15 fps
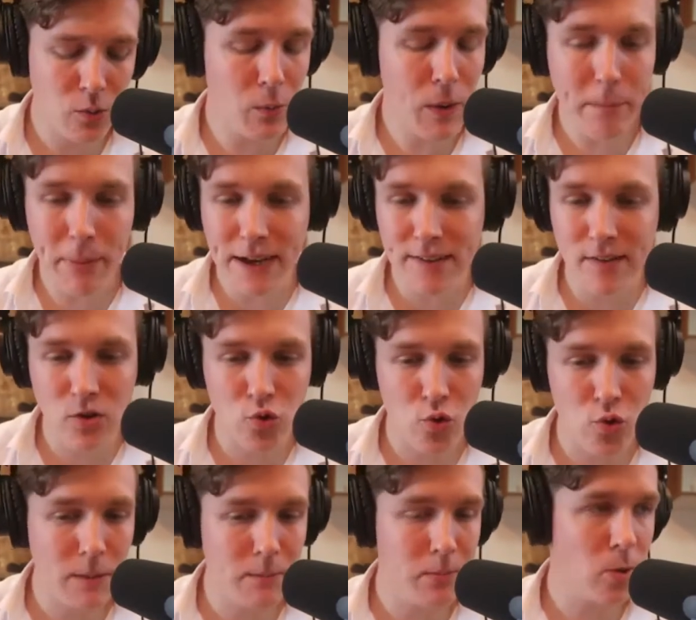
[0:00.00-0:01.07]
we went back to the
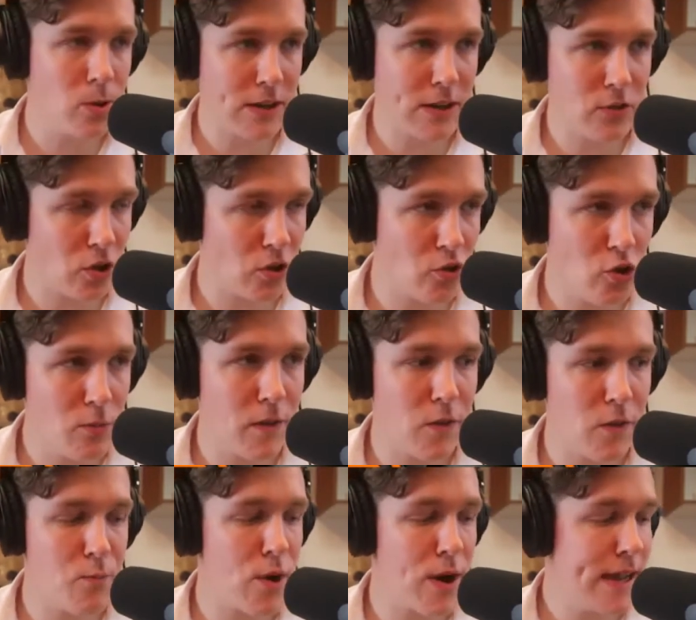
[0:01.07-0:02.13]
drawing board. I took a
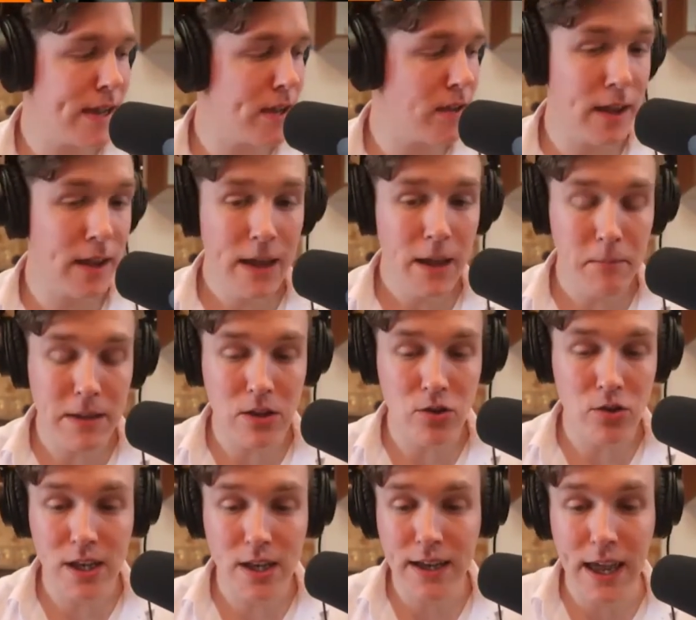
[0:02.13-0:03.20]
2-month break, and me and
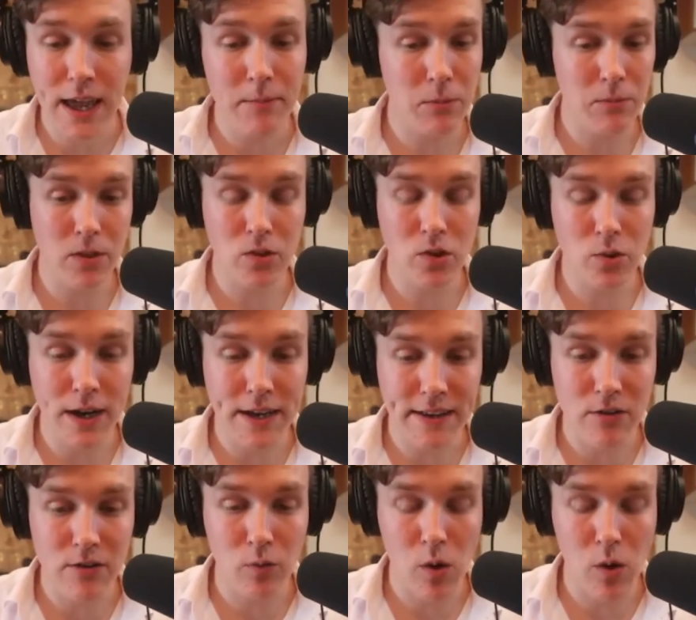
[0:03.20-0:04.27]
Gina came up with a new
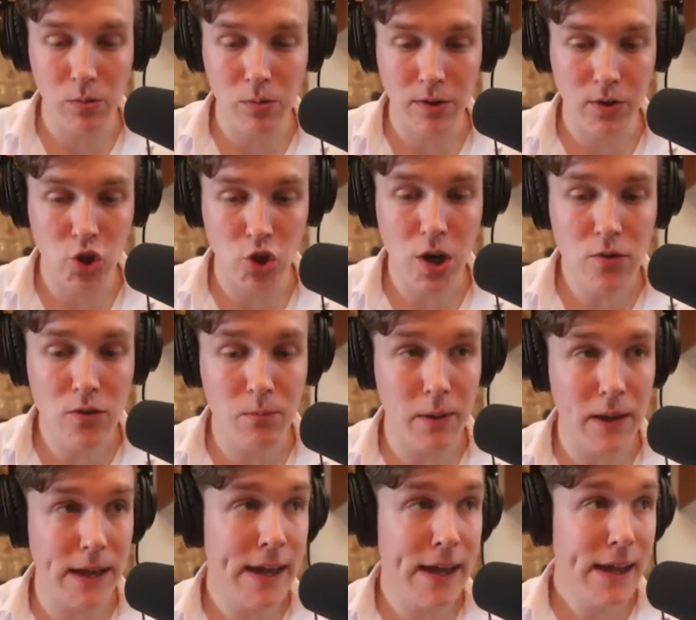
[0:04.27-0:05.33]
idea of what we wanted the show to
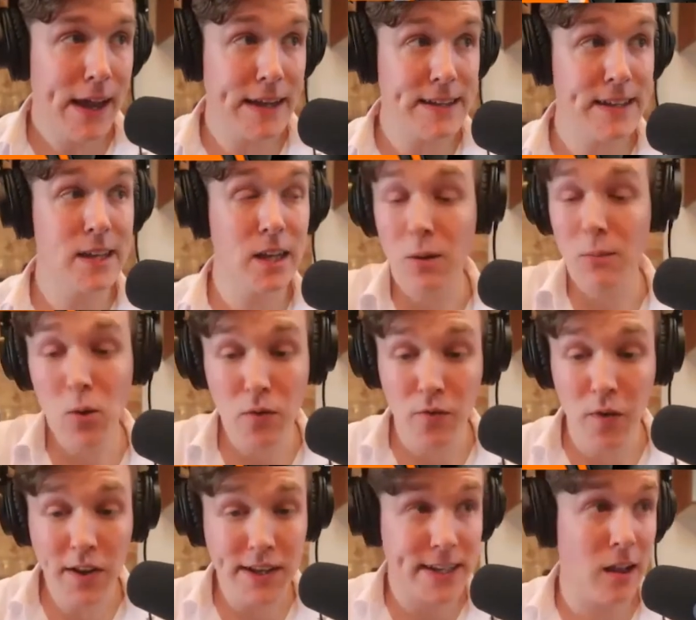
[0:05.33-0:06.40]
be. And it's a lot more
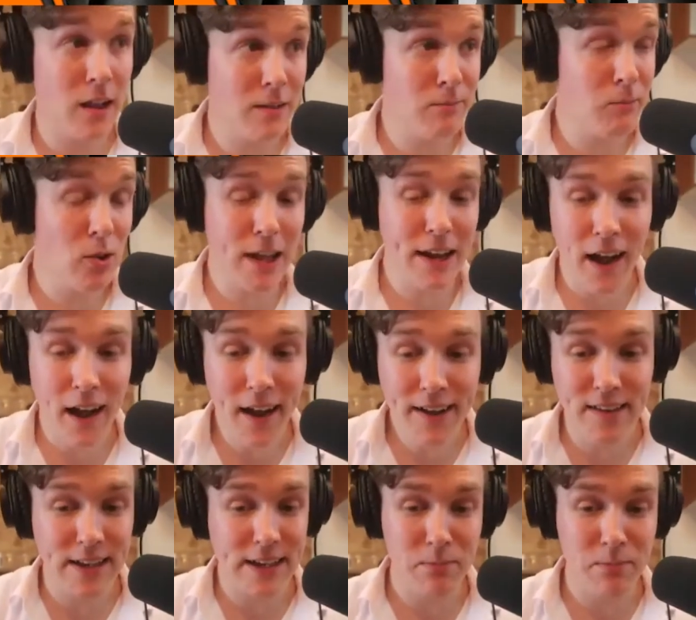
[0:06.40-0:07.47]
fun. It's a lot more
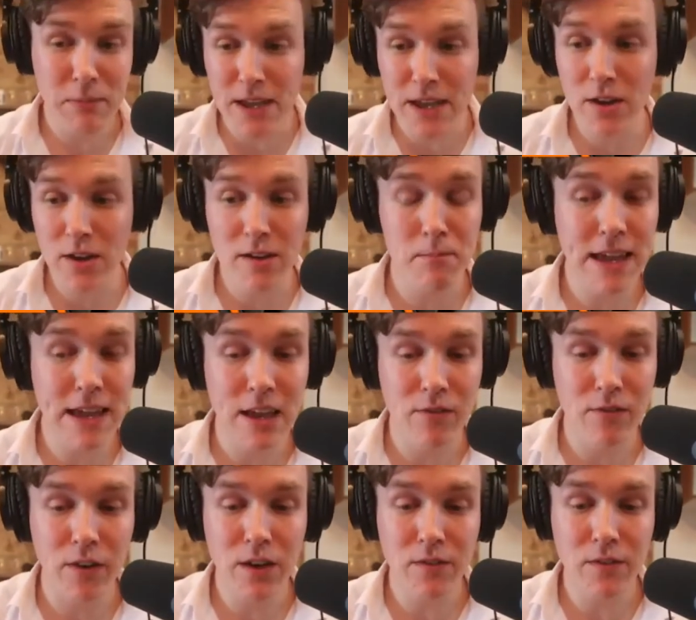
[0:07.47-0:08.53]
lighthearted. It's me and her making
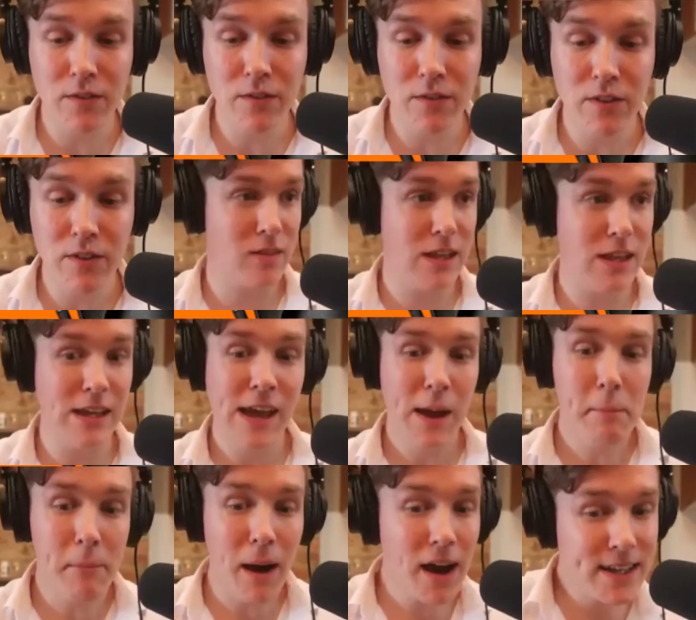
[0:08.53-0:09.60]
fun of each other. The
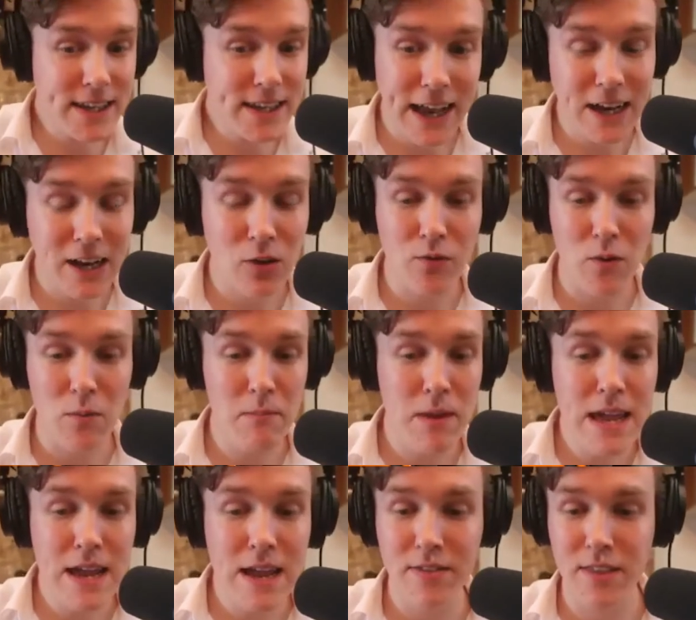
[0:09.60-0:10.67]
marketing angle from
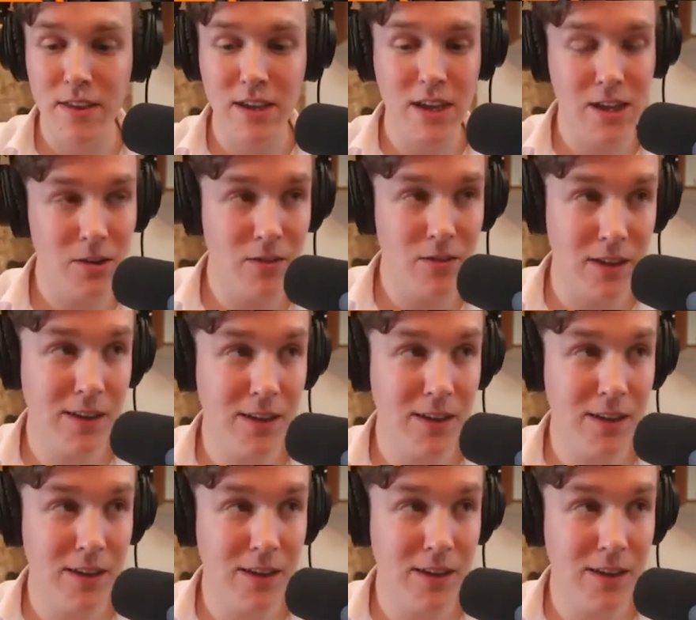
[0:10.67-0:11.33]
me, and the, you know,